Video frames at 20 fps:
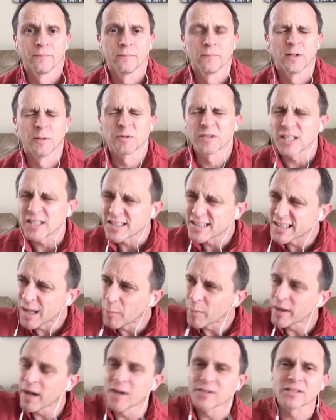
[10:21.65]
It was
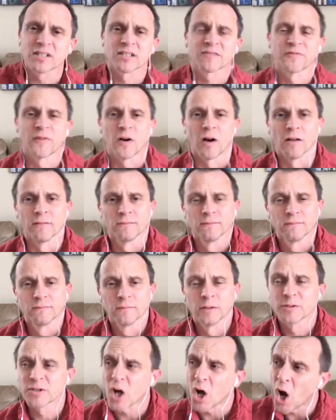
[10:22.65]
someone else's fault.
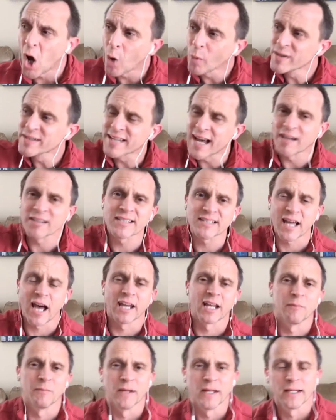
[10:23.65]
It was always
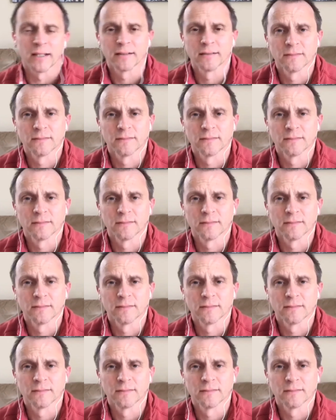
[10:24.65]
outside of me.